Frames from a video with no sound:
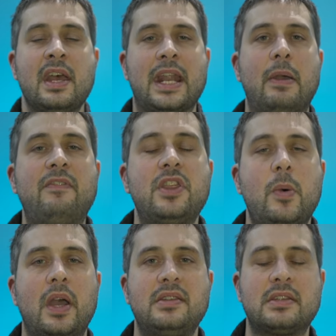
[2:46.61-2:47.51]
Now, even
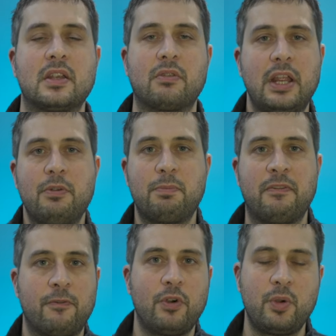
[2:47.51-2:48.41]
though I disagree with
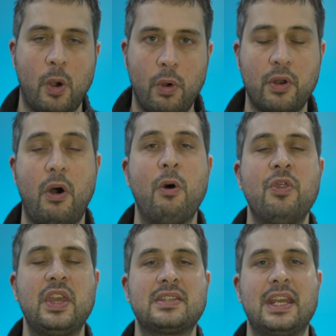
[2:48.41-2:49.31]
Before You Are One
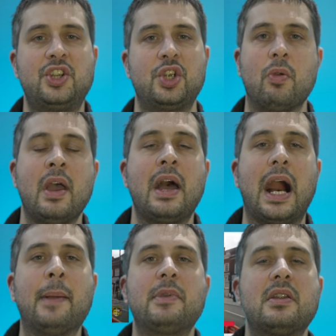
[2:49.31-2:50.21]
on this issue,
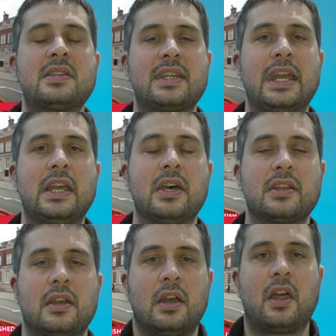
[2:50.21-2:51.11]
I'm going to say
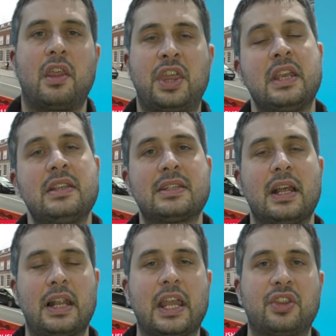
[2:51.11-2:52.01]
that things
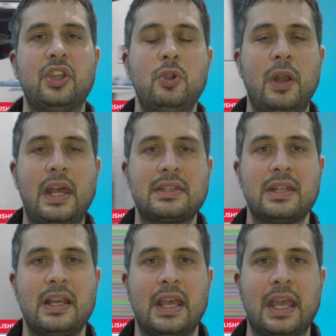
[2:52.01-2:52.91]
like the ULEZ
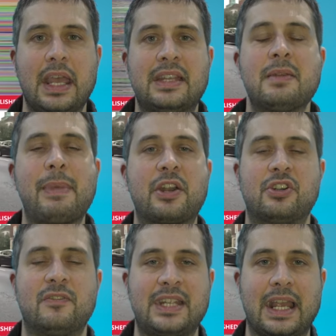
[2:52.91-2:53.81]
it's a
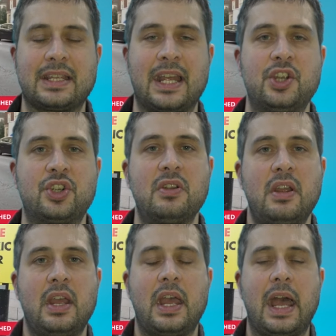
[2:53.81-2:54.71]
matter of taxation,
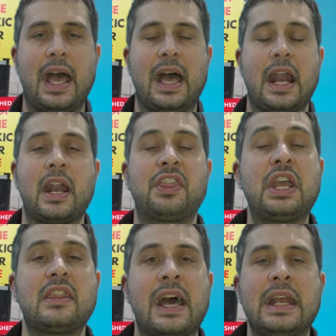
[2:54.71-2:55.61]
and, and I
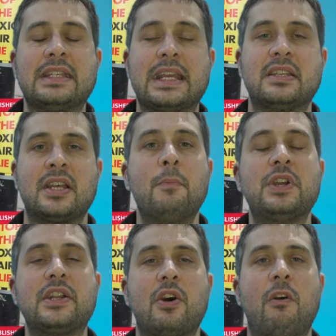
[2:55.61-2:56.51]
think that is a
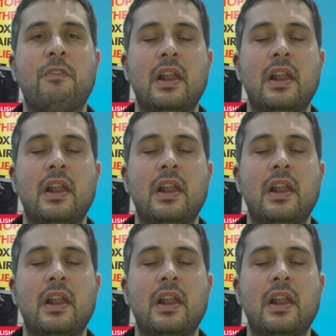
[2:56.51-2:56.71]
subject of